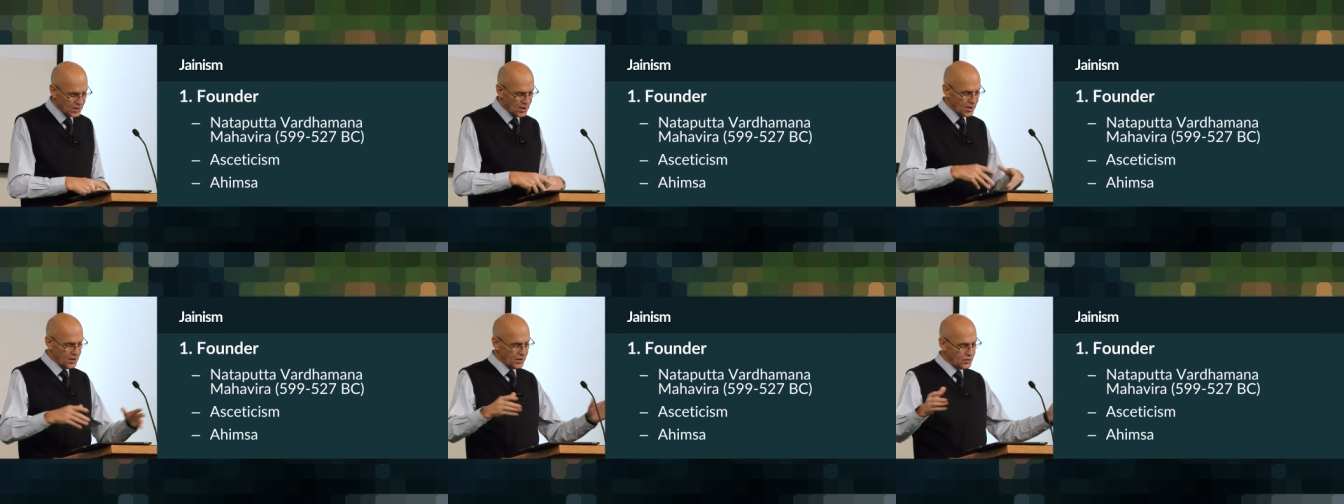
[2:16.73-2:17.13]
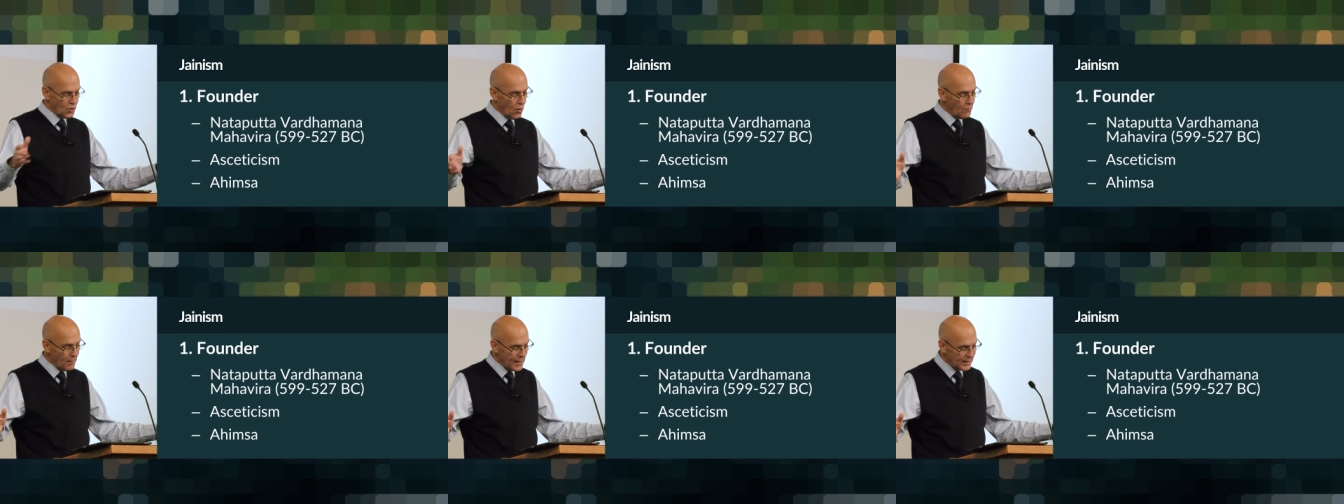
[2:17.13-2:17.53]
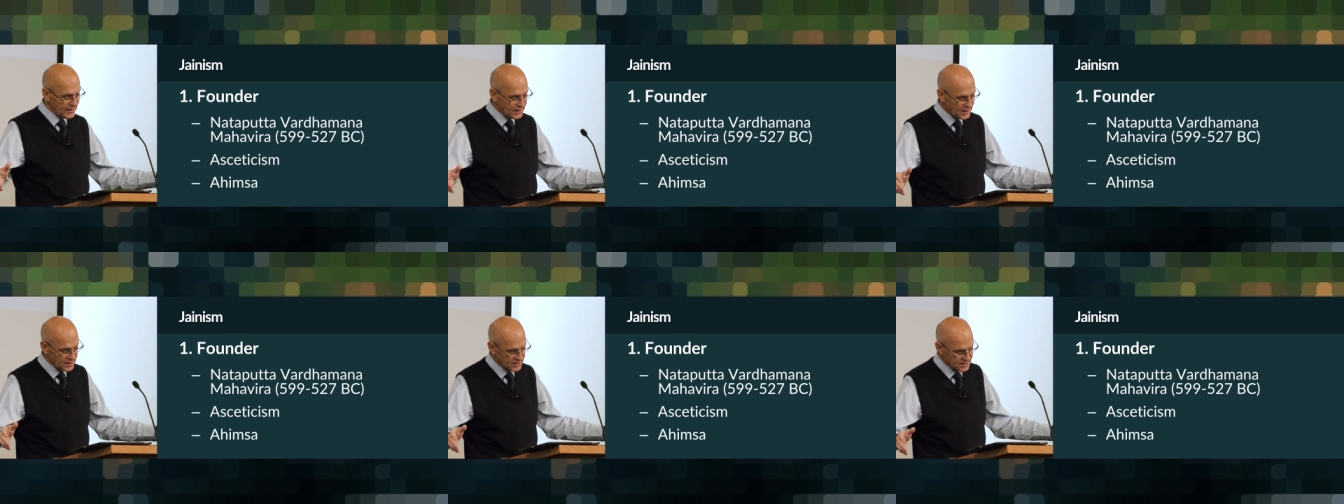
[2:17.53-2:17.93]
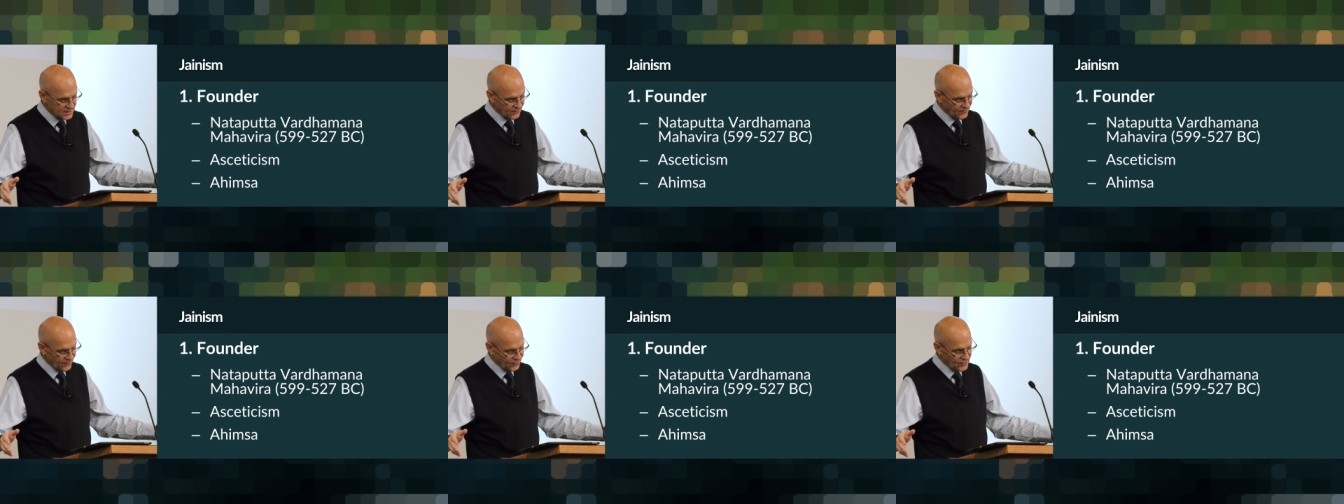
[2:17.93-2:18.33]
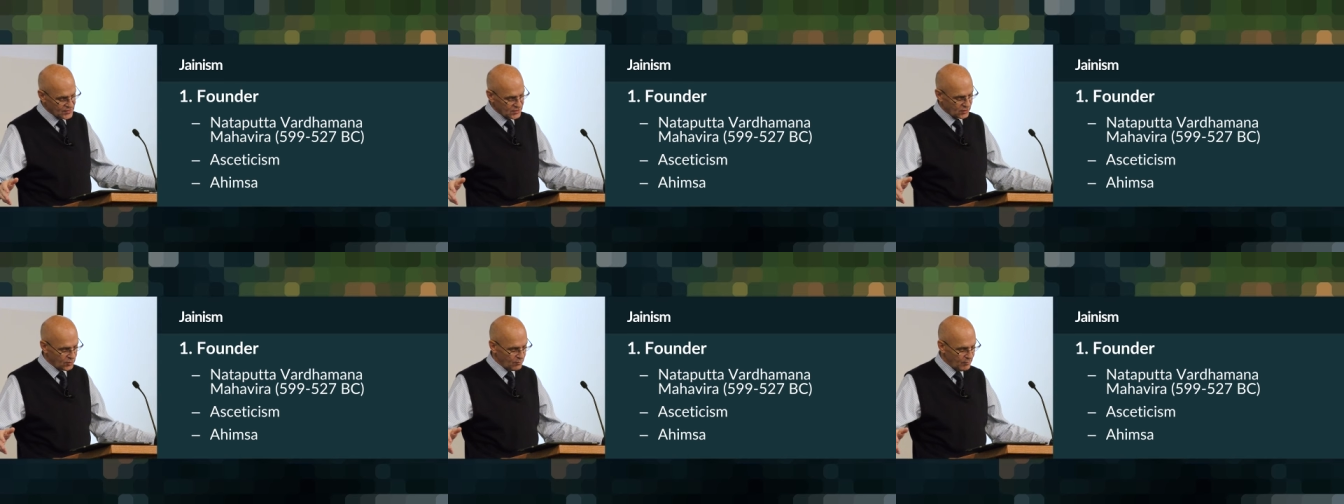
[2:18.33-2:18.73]
no maintenance of the
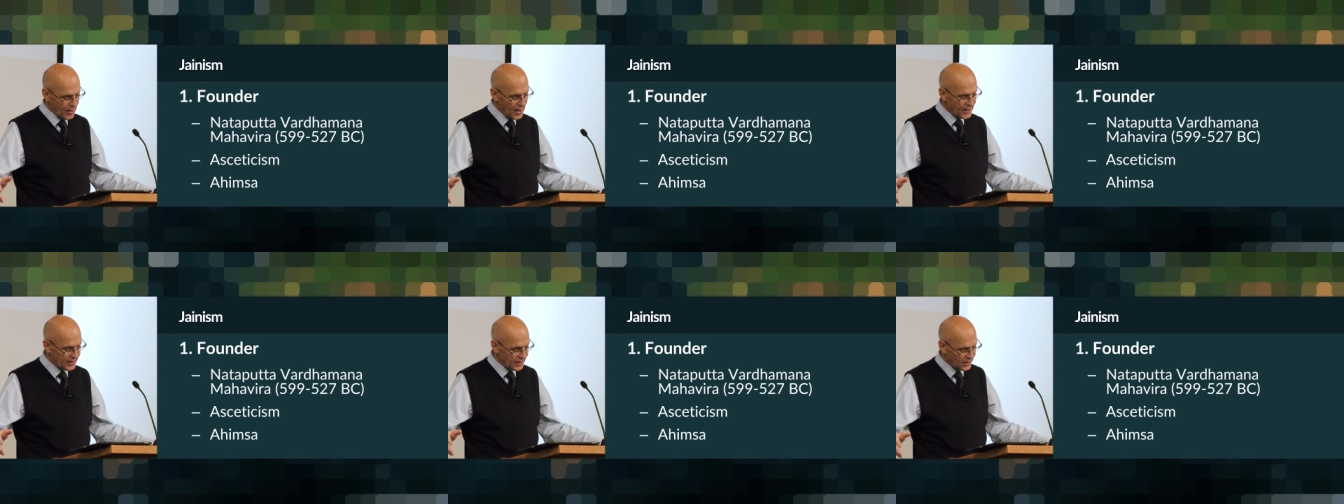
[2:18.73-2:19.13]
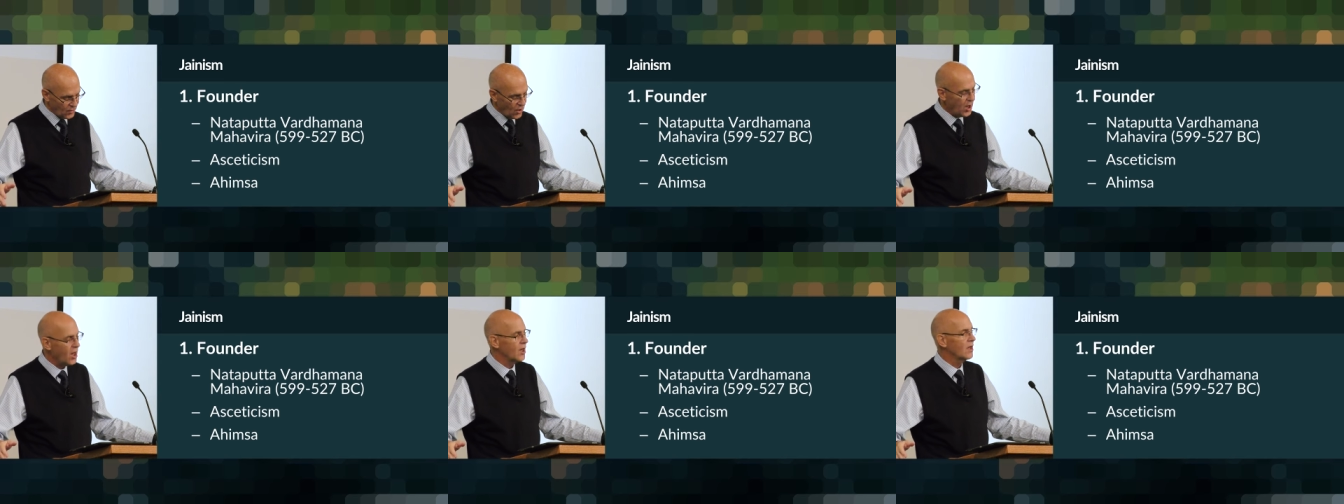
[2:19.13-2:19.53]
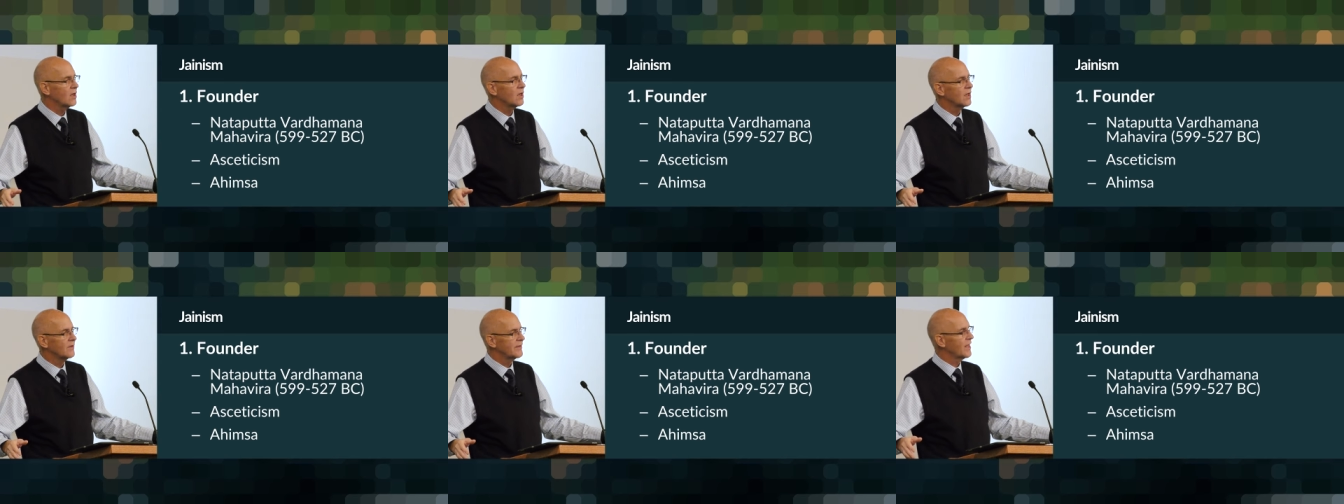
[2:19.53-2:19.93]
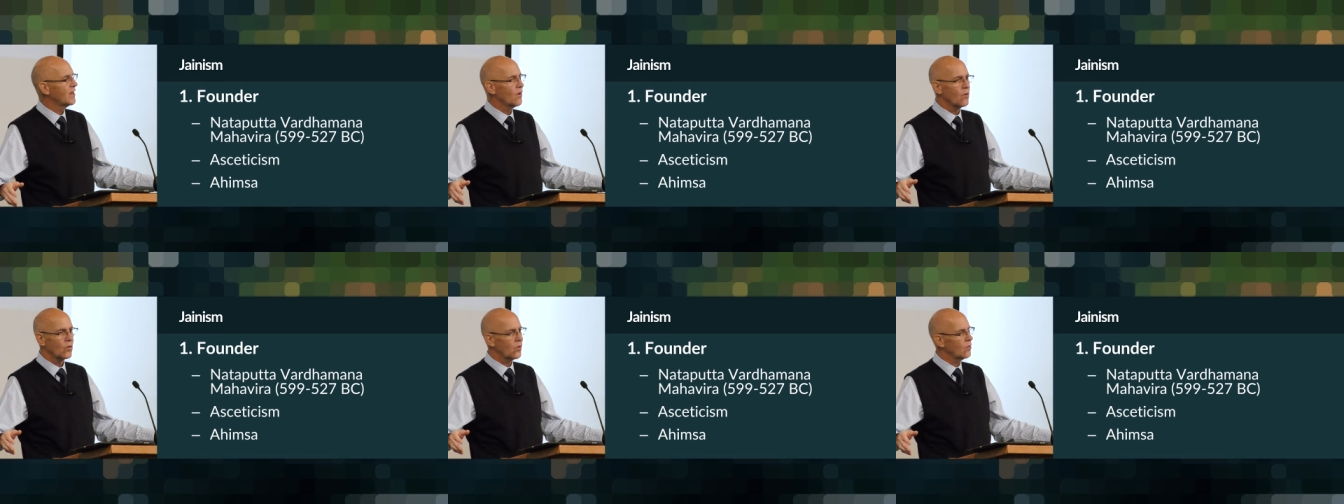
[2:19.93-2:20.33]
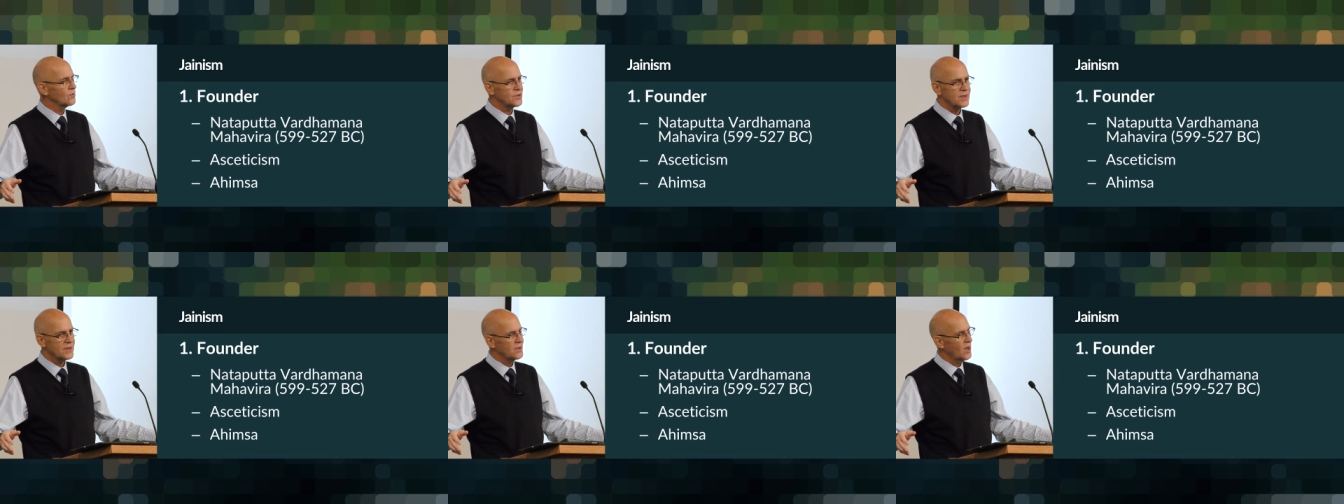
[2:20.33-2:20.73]
physical body at all. They don't go
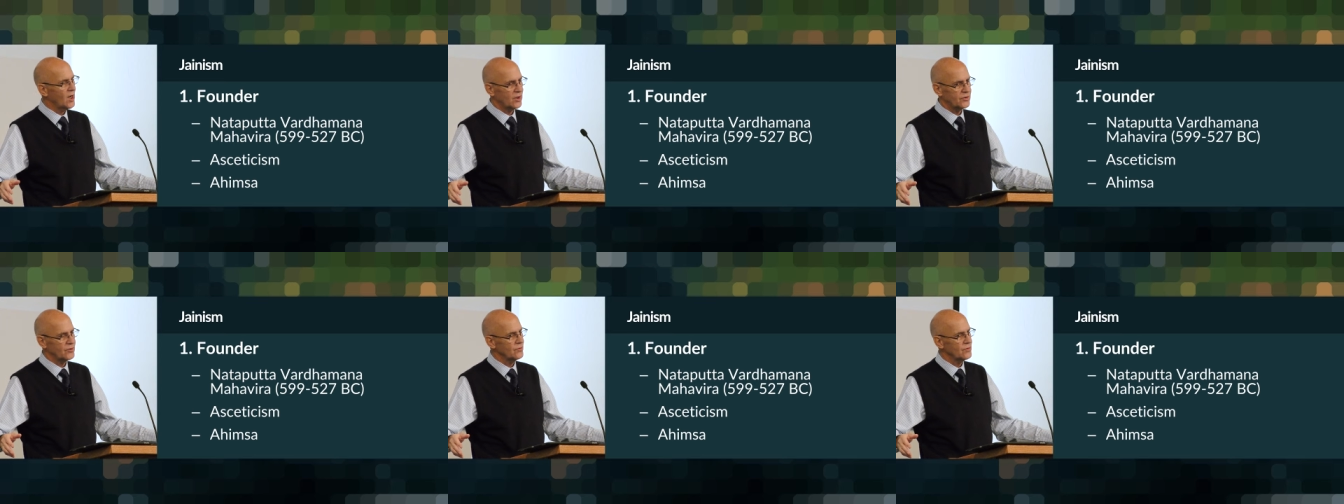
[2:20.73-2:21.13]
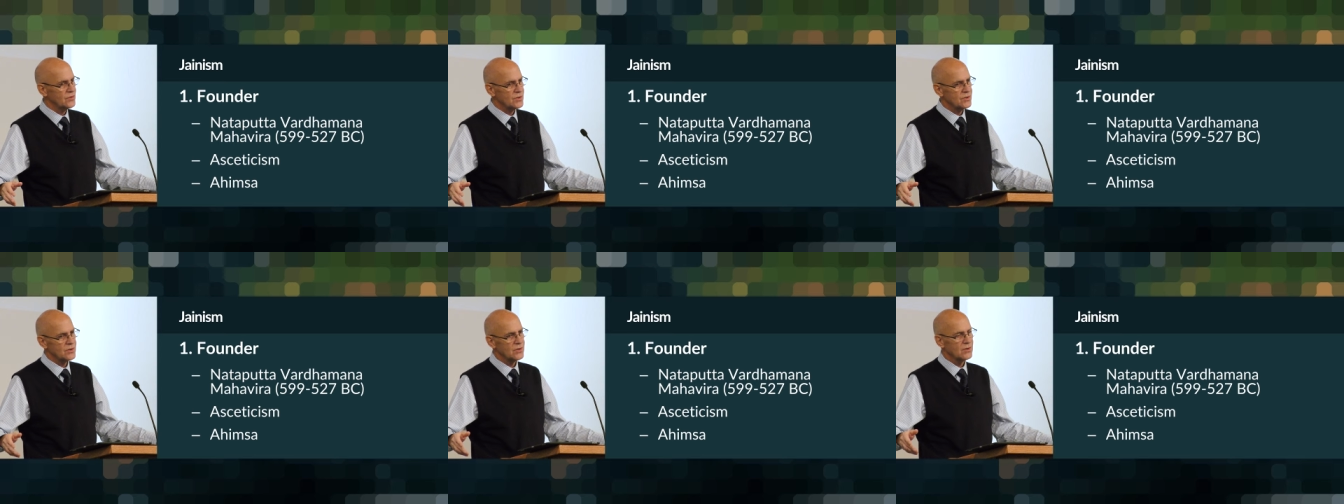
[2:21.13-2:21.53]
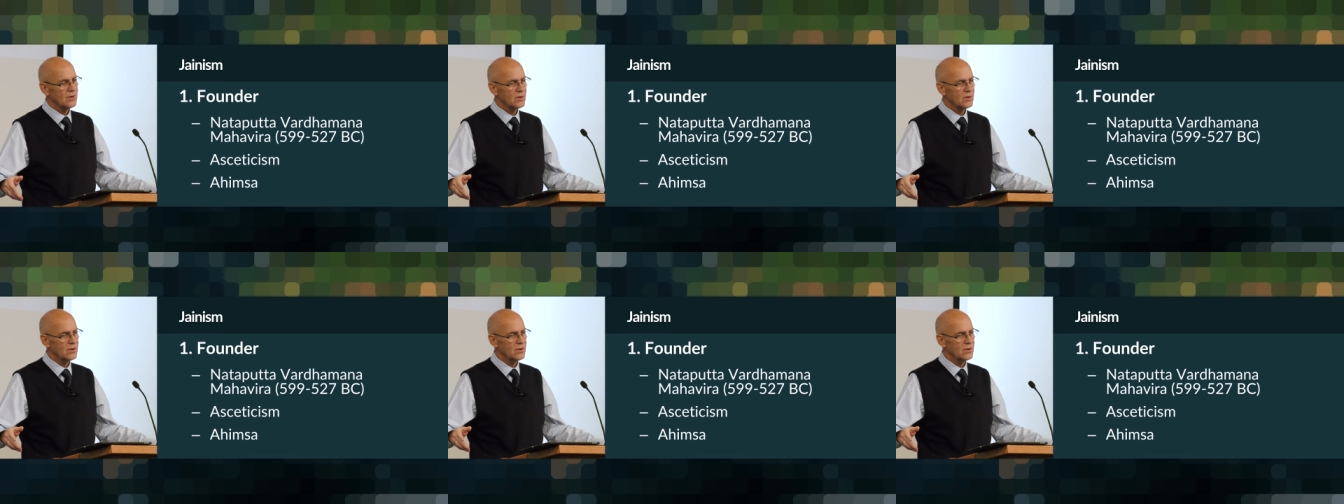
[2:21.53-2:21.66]
see doctors.